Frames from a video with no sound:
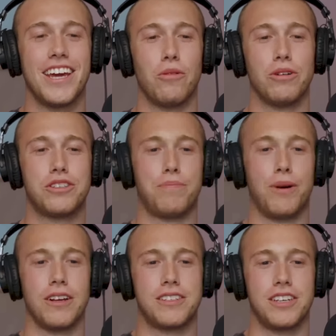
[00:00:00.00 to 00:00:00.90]
Yeah, what's your
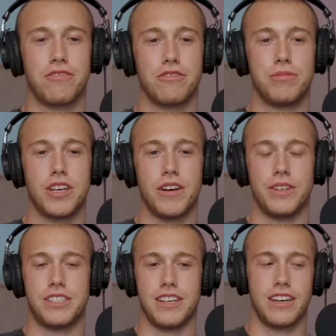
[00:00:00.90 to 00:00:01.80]
policy on room
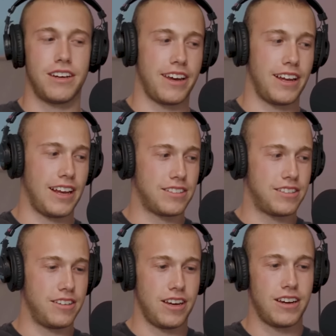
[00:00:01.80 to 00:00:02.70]
service? Are they allowed
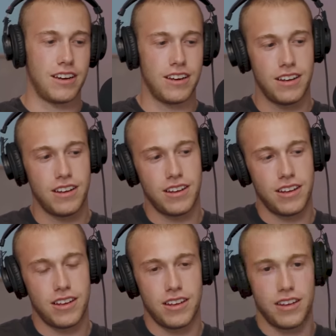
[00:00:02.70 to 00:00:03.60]
to do that?
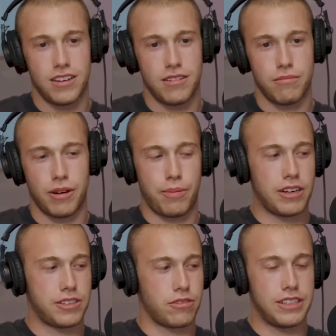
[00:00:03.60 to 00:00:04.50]
My
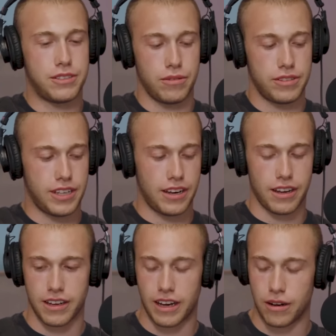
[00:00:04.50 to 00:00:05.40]
parents always said
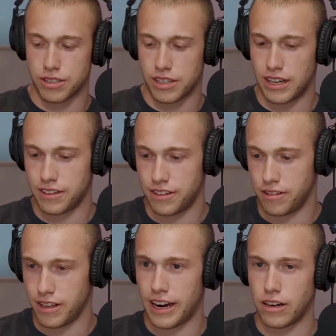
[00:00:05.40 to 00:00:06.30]
I wasn't allowed to
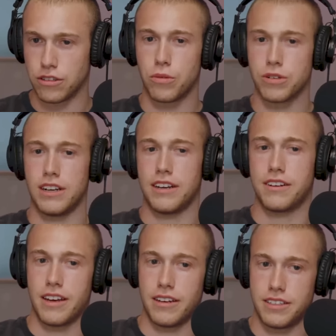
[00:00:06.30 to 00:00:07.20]
do that. And I also wasn't
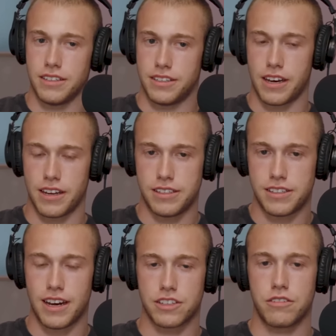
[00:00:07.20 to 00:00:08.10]
allowed to take any
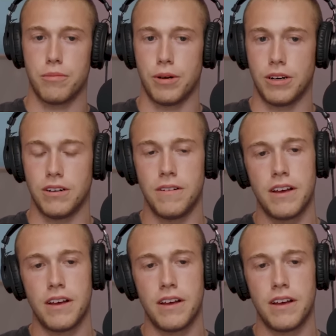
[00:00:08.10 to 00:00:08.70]
snacks from the bowl.